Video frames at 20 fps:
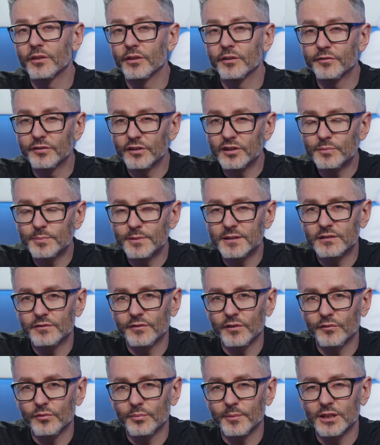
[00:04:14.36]
The first piece of
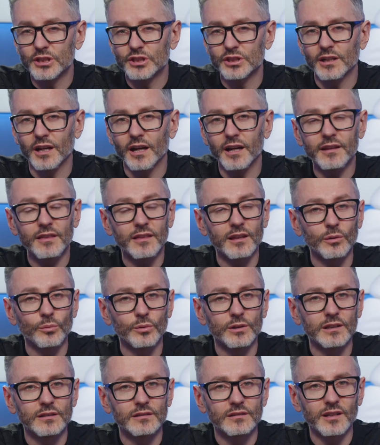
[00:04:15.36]
information I think
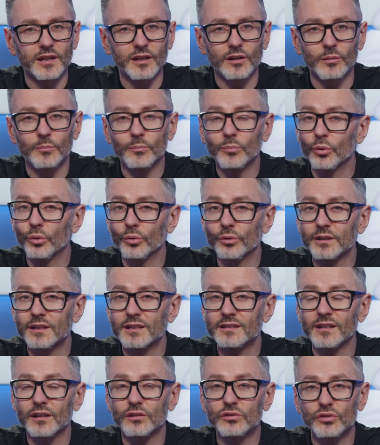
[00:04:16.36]
we need to take on board
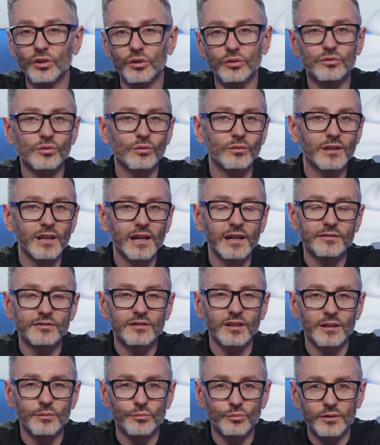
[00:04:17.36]
is our total
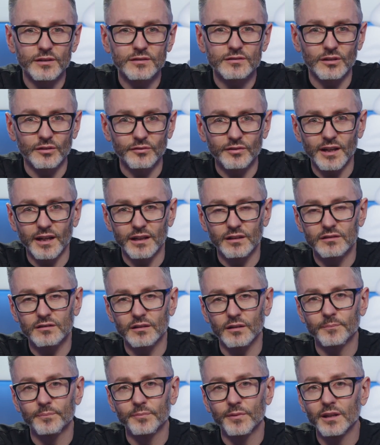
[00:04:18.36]
lifetime risk of cancer.